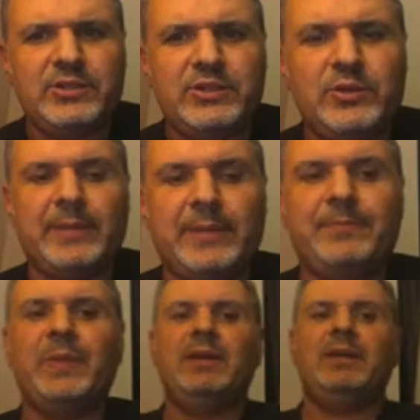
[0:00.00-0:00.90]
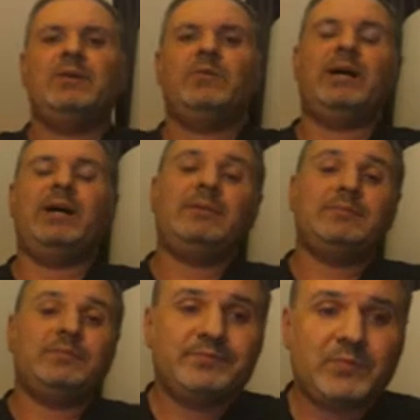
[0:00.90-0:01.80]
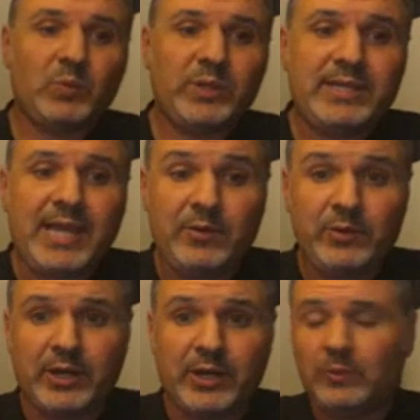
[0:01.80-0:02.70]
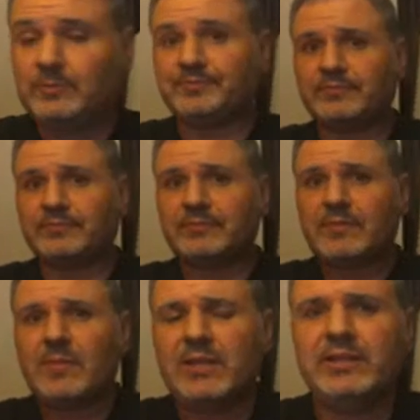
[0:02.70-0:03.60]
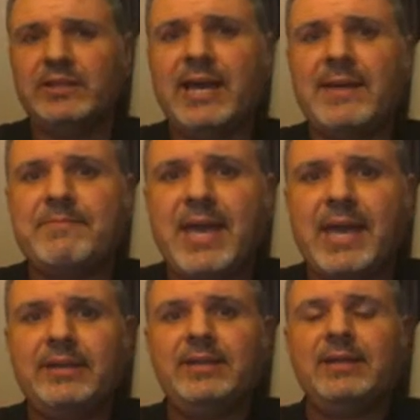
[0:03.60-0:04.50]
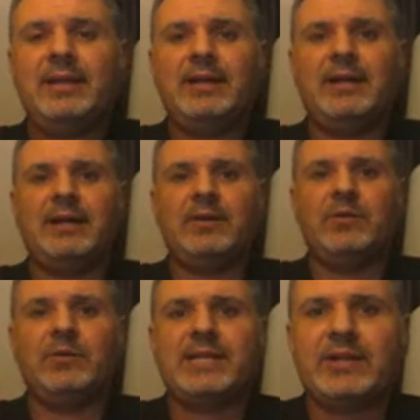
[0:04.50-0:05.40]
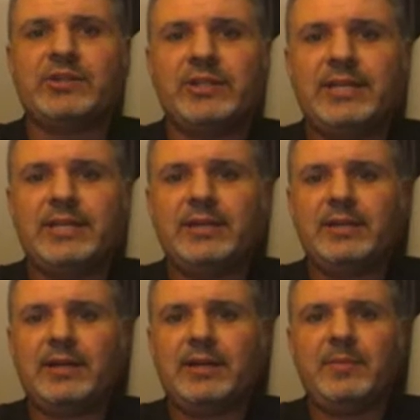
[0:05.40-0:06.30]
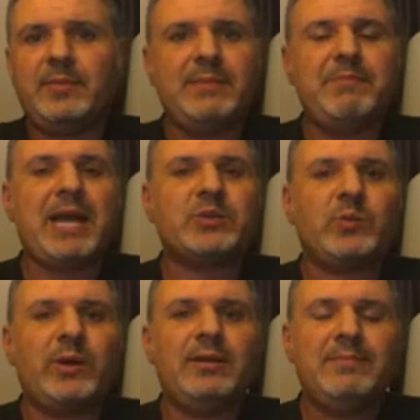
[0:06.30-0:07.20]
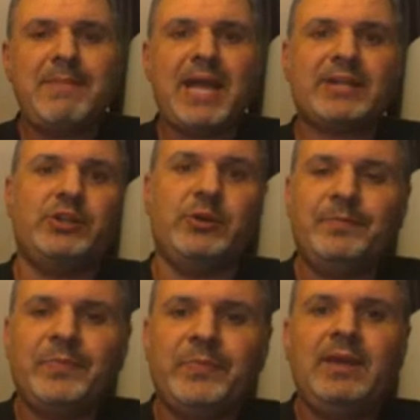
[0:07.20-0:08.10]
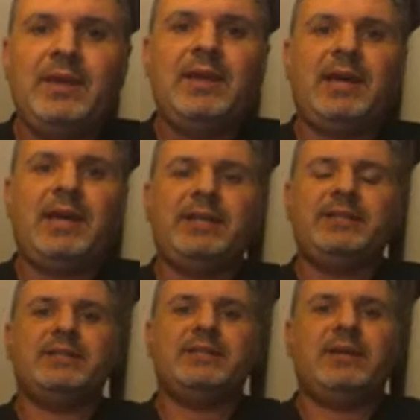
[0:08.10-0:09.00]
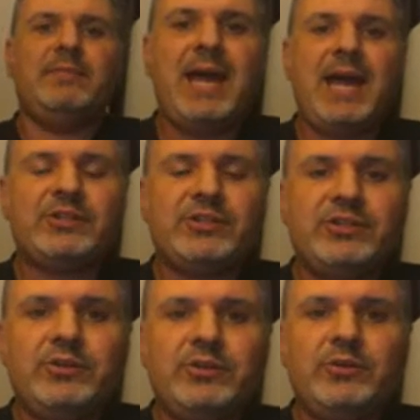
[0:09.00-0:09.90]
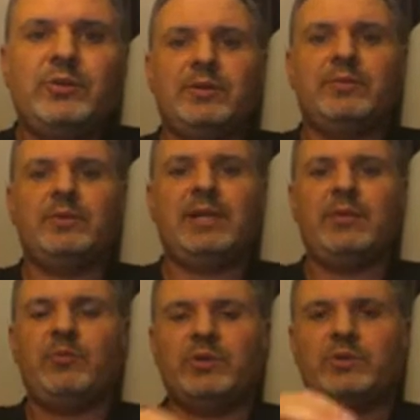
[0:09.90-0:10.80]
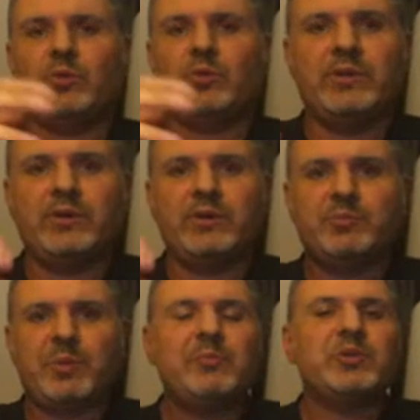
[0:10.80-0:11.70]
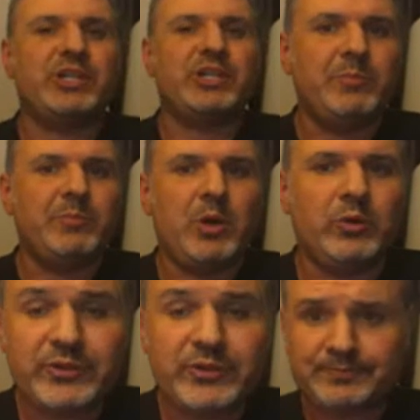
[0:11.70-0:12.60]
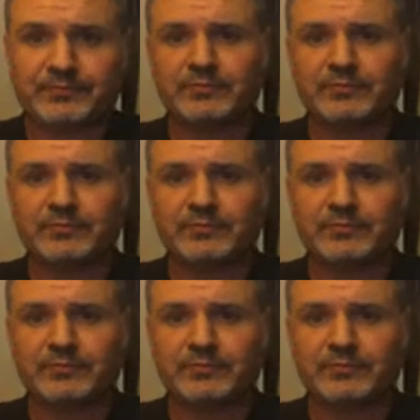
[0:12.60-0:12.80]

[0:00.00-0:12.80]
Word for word: he's doing. Well, we now know that that man uh, was actually uh, a man named Maxwell Maxnew. And uh, Maxnew was one of those publishing moguls